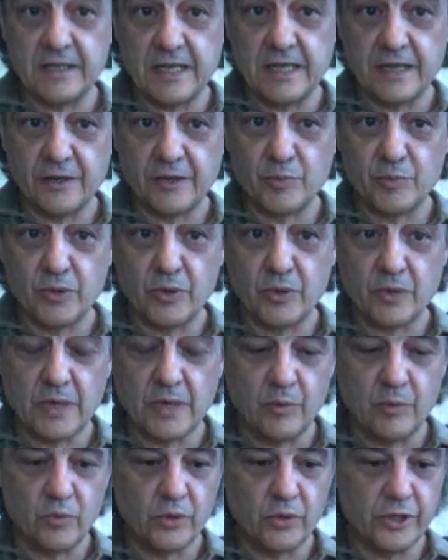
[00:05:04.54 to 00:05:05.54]
how the
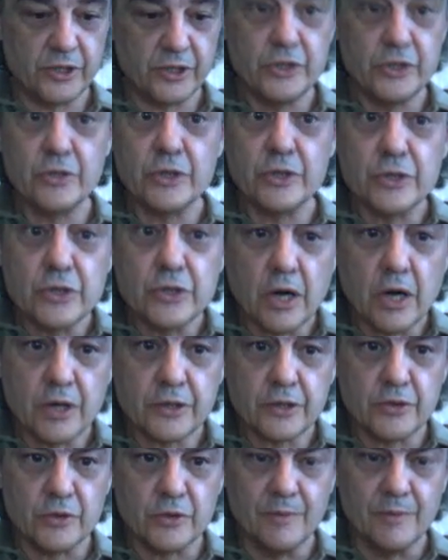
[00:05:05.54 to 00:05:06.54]
program works. You can talk
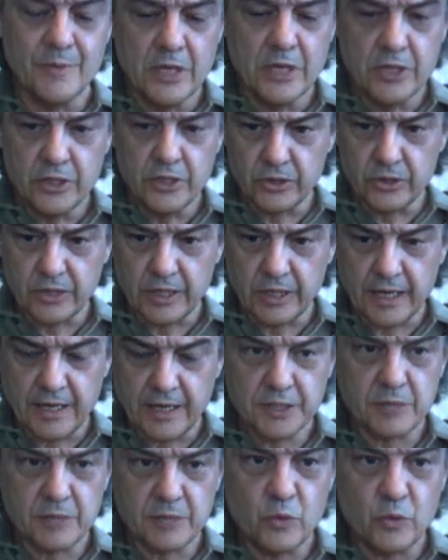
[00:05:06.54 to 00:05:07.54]
to him, you can
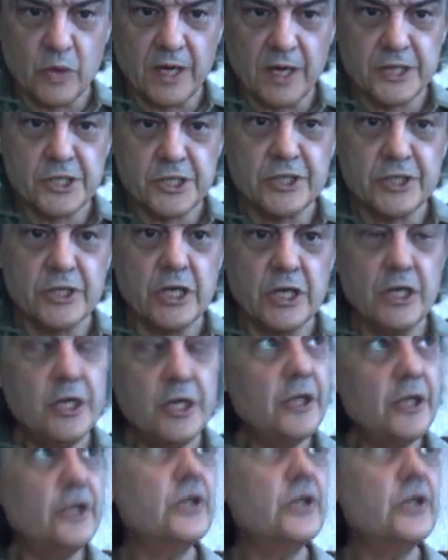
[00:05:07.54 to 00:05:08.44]
ask him questions, you